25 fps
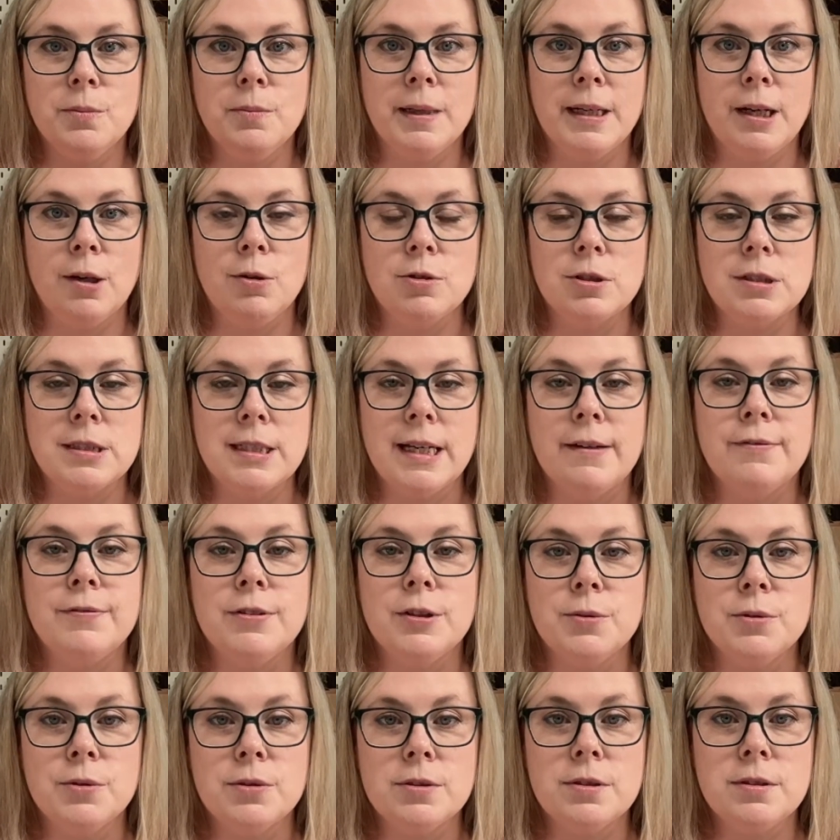My oldest
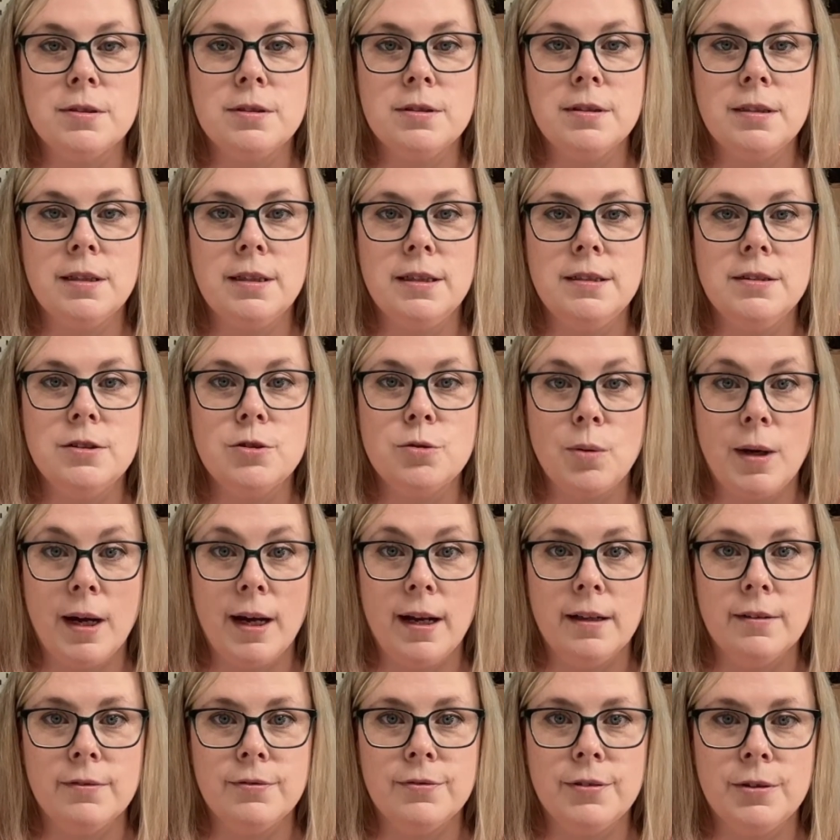nephew he's
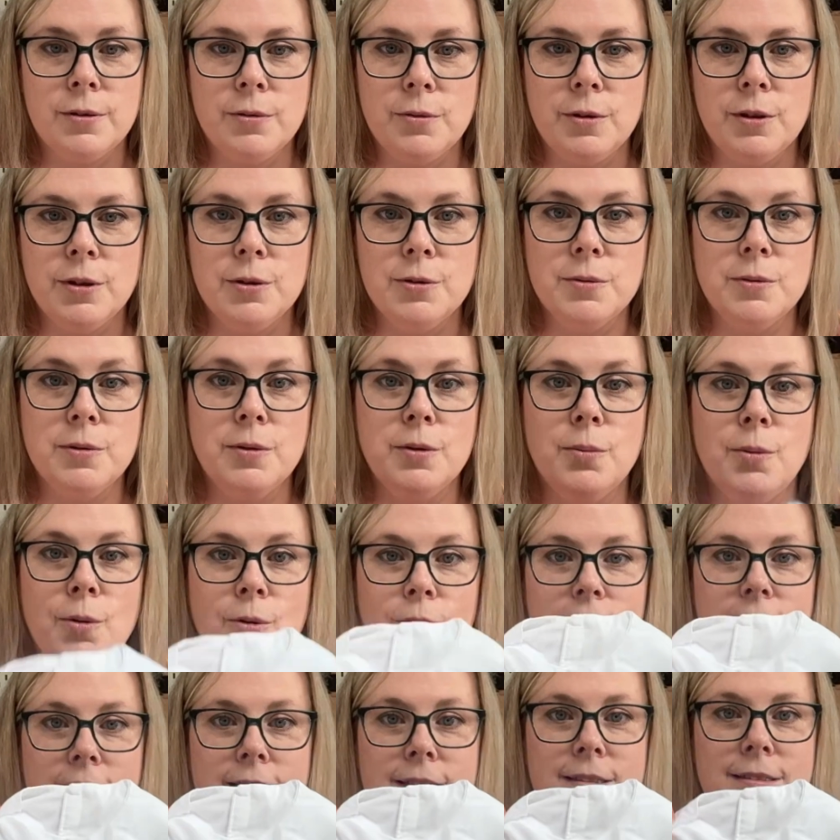12, who
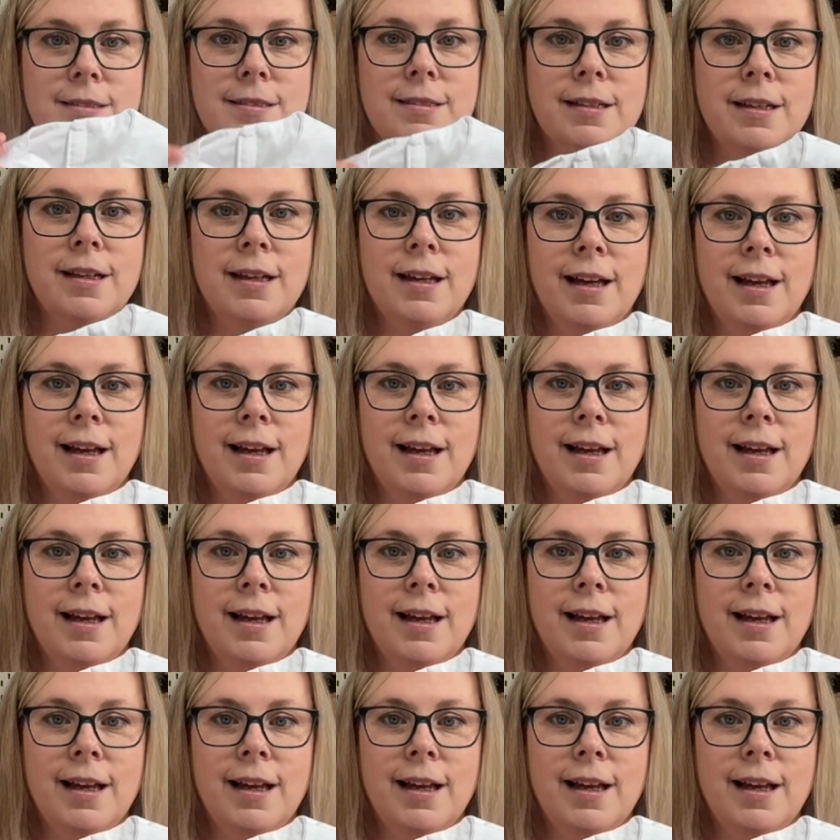wore this,